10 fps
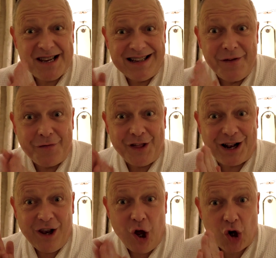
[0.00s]
to lift the
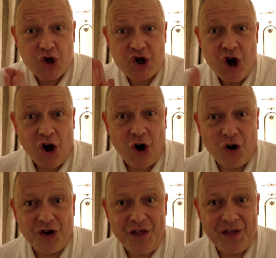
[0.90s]
closh
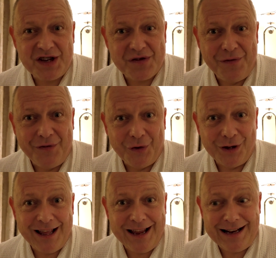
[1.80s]
on this
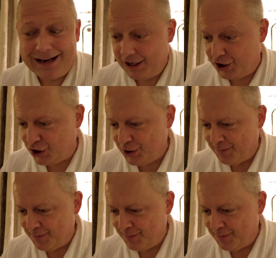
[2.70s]
full English.